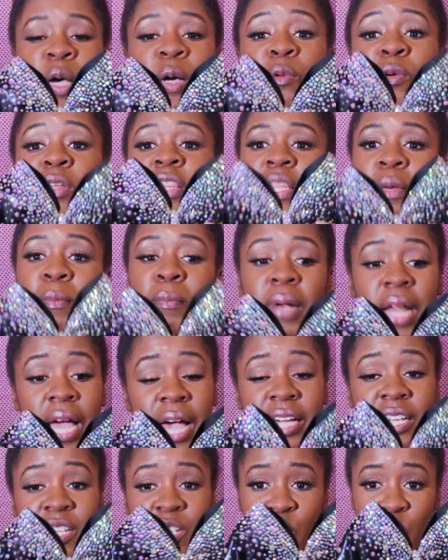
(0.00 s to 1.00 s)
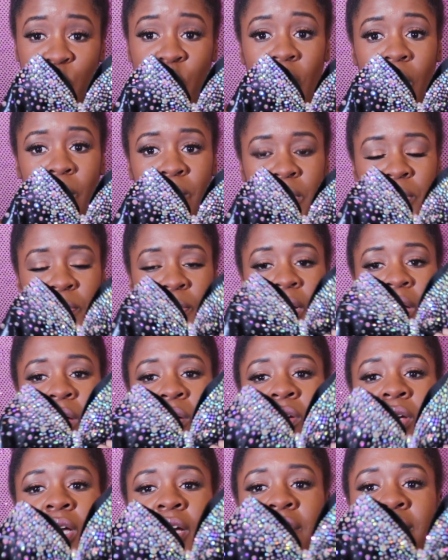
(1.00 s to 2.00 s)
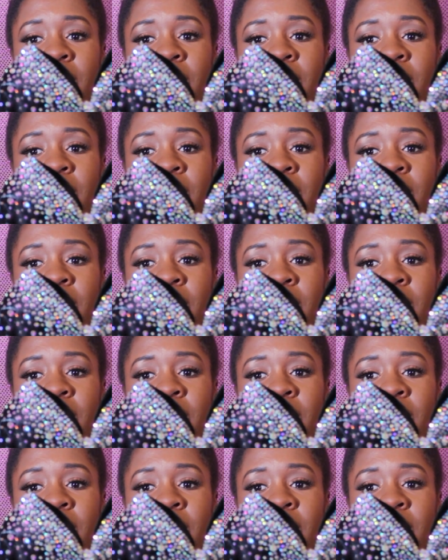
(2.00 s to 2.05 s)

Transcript: with the black charmed bow. Have